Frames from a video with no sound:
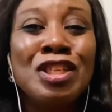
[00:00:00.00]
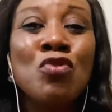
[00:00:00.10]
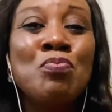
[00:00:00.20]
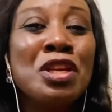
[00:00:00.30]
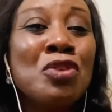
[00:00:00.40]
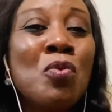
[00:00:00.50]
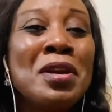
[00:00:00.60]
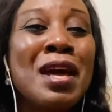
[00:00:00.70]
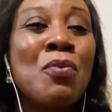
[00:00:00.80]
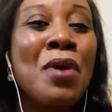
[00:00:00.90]
They will be the one
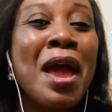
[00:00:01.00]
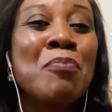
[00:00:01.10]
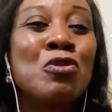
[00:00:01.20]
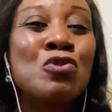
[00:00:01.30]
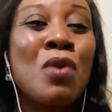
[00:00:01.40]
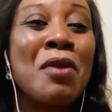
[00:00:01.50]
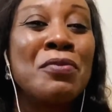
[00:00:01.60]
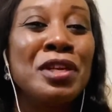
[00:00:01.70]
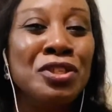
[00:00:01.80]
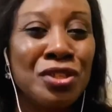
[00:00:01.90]
that will help you to
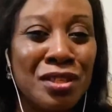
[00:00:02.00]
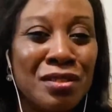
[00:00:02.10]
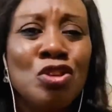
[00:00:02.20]
arrange it.